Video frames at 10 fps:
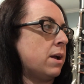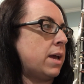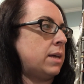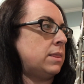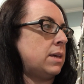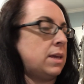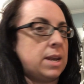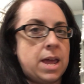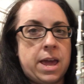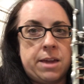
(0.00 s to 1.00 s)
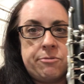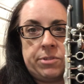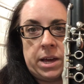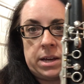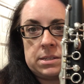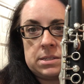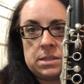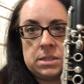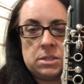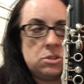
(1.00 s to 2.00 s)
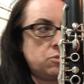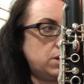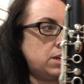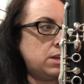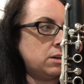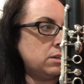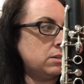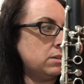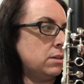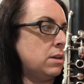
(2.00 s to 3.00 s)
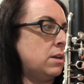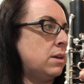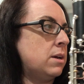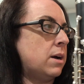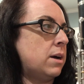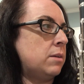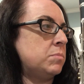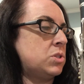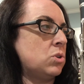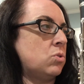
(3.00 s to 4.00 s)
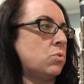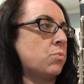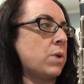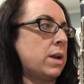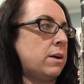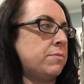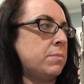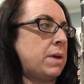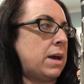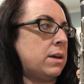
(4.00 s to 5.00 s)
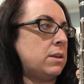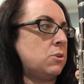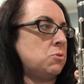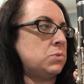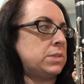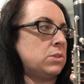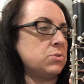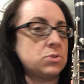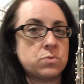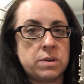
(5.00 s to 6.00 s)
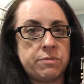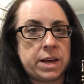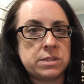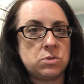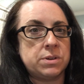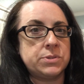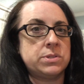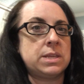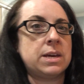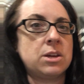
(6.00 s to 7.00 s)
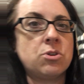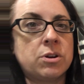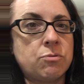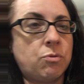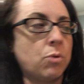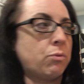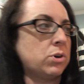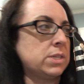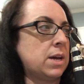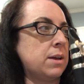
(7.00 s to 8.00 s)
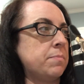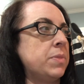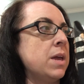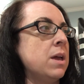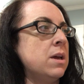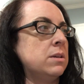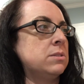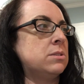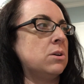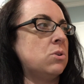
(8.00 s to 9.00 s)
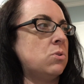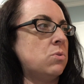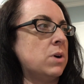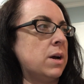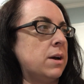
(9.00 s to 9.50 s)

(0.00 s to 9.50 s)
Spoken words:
and then A flat right here. So right off the bat, you see those 3 flats. You also see that you're in 4/4 time. So